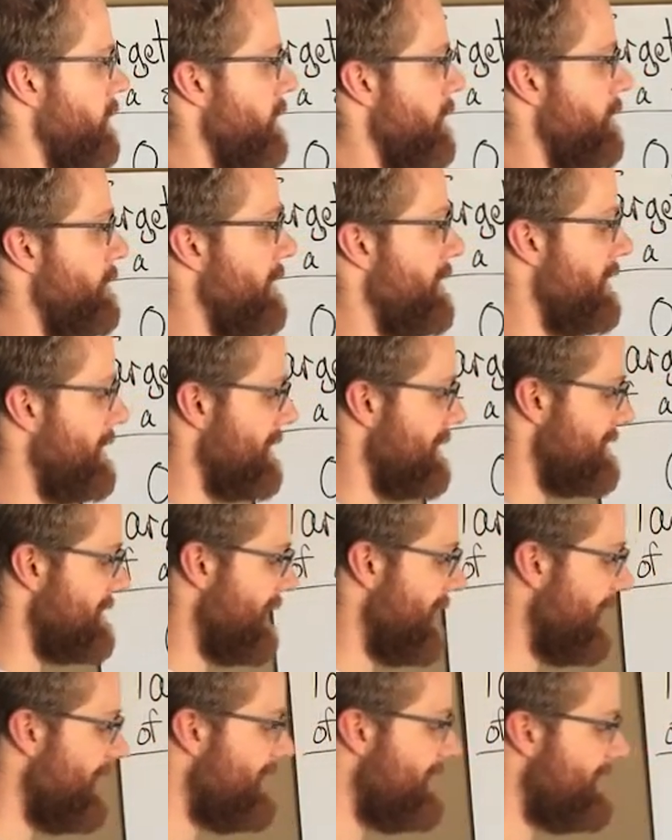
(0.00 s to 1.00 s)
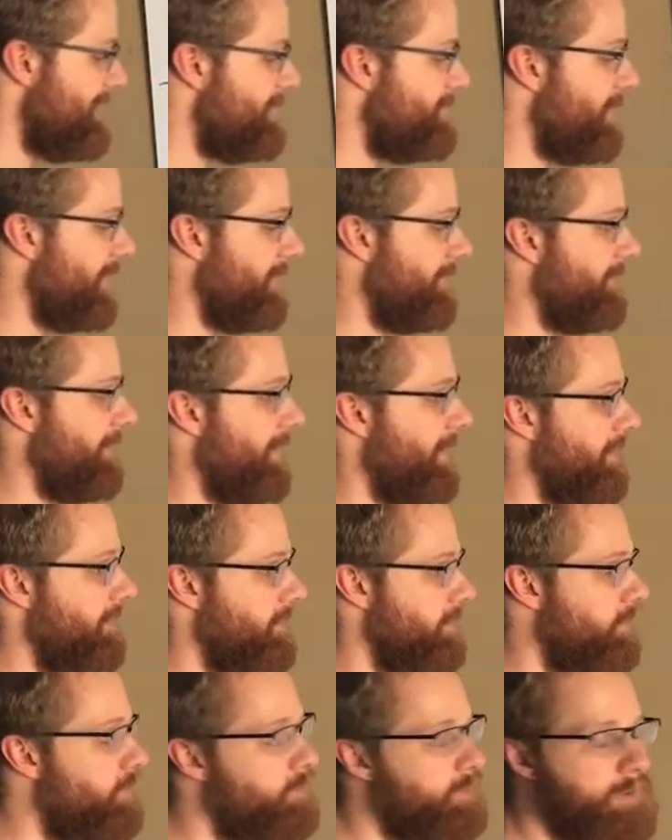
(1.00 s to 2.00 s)
because I need my final
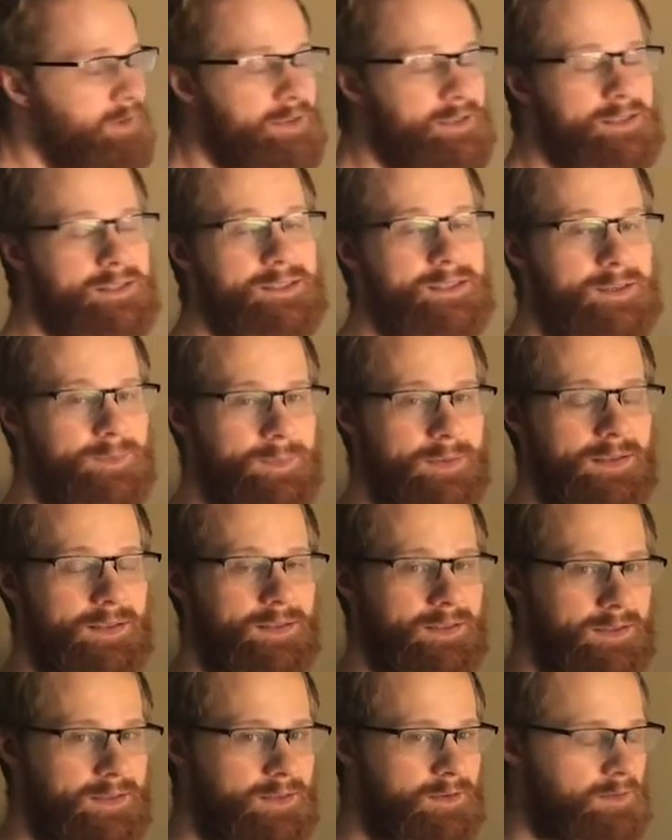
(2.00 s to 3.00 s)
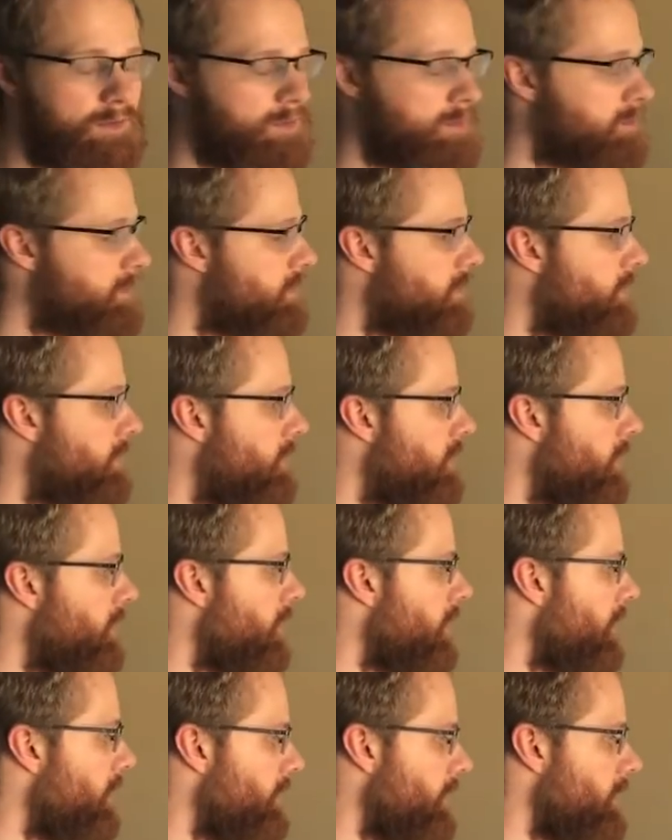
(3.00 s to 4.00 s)
units to be liters.
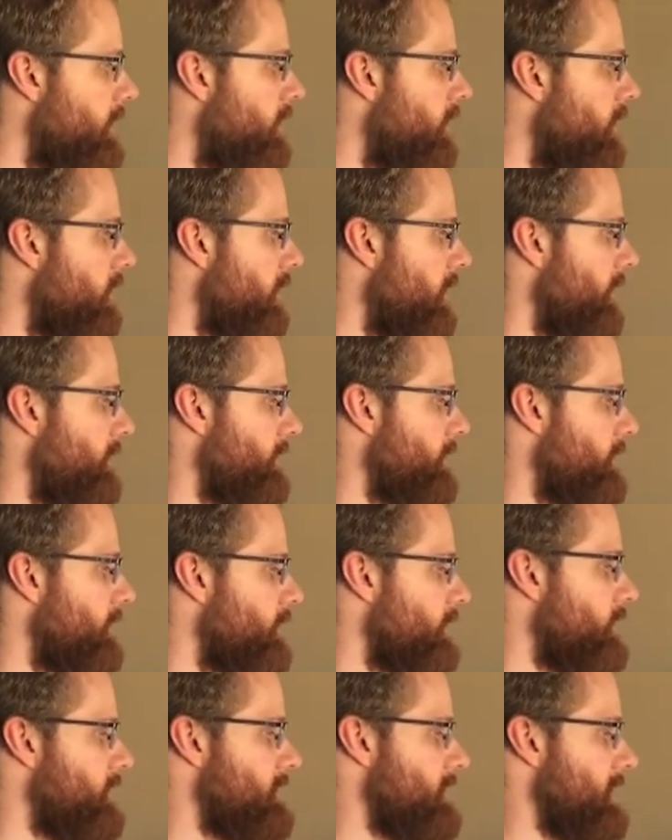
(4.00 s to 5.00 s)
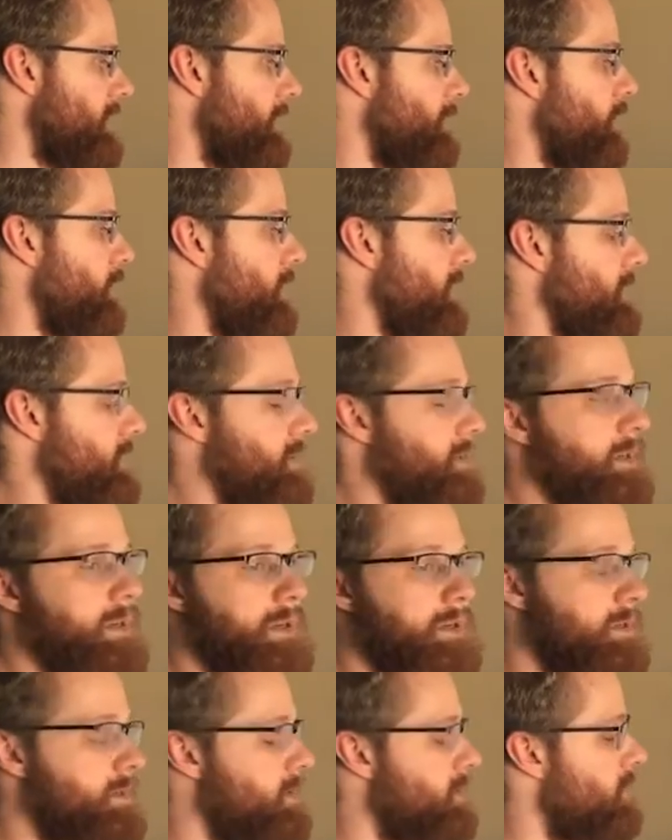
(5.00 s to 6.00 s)
And then all I have to do is take
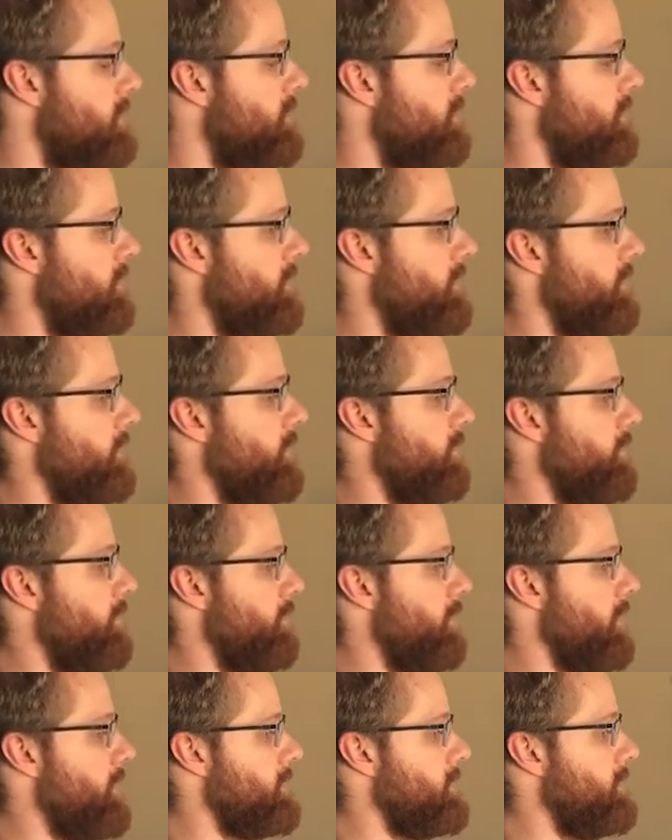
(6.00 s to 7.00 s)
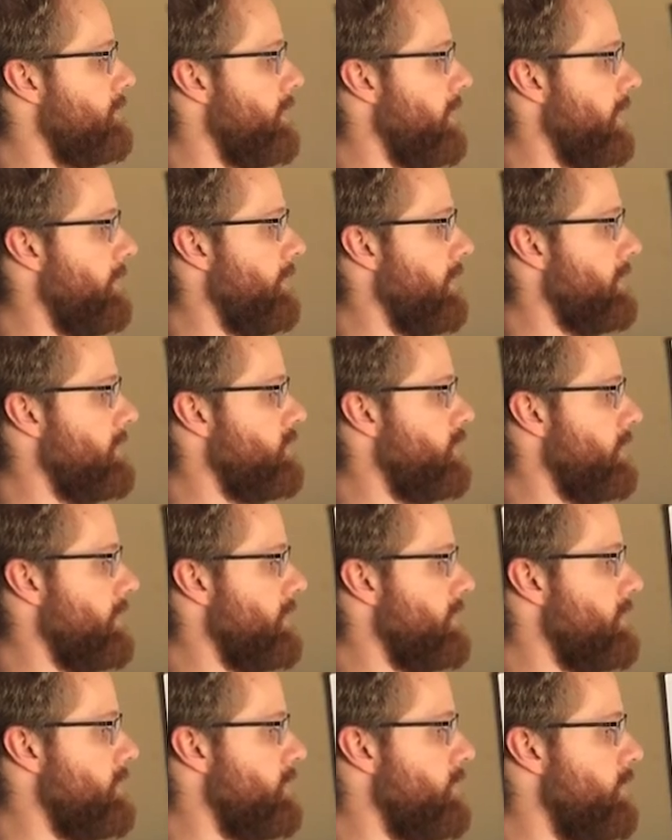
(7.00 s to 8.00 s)
0.6 multiplied by
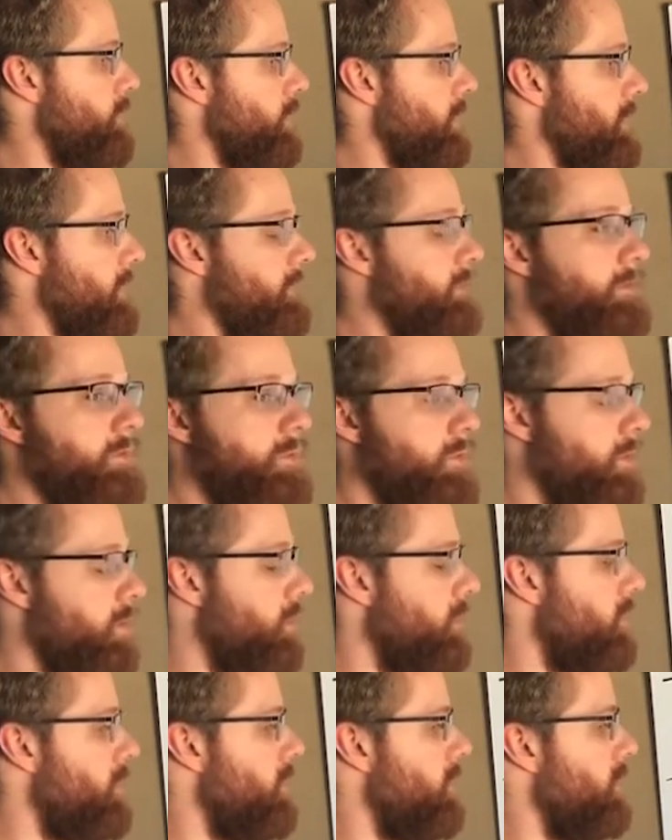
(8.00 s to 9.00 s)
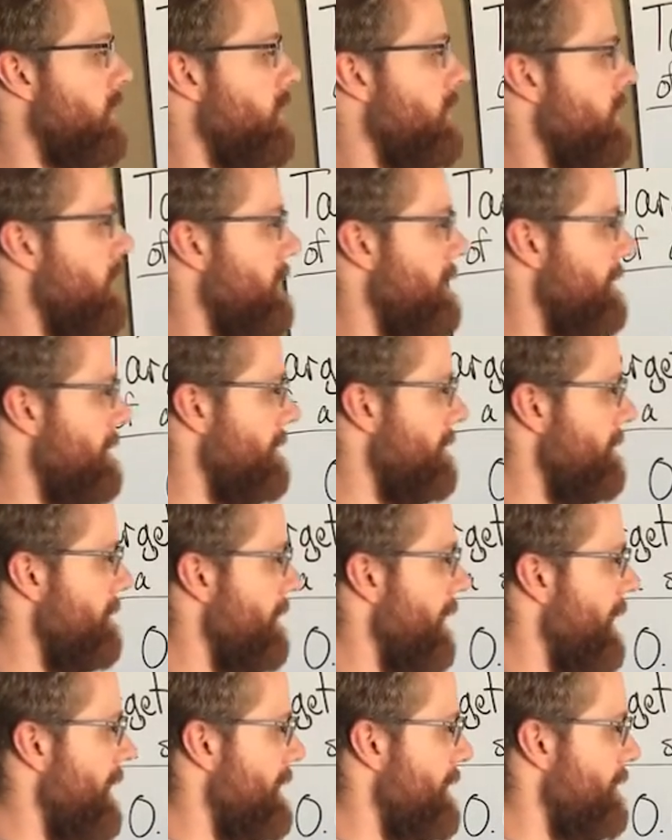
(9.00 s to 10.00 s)
22.4
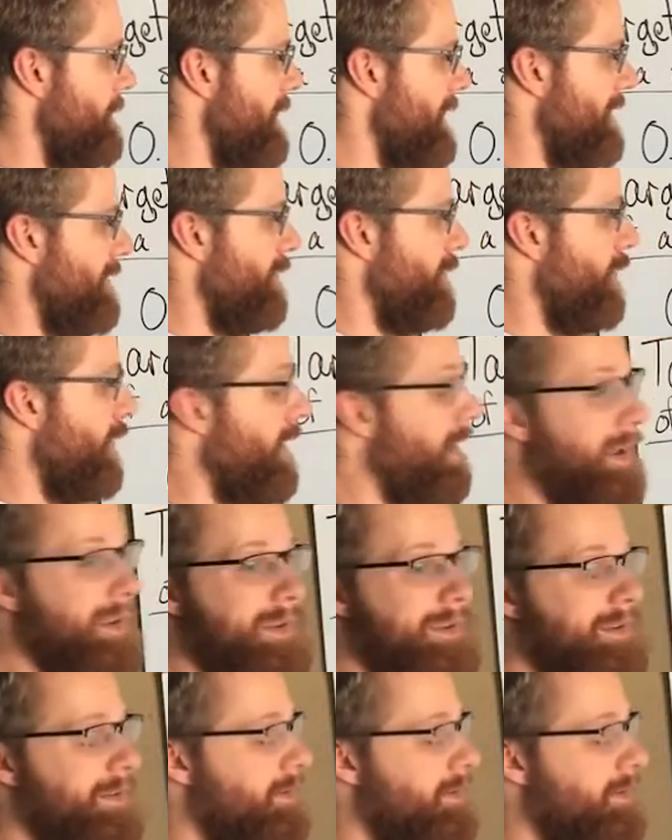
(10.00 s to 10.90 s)
divided by 1,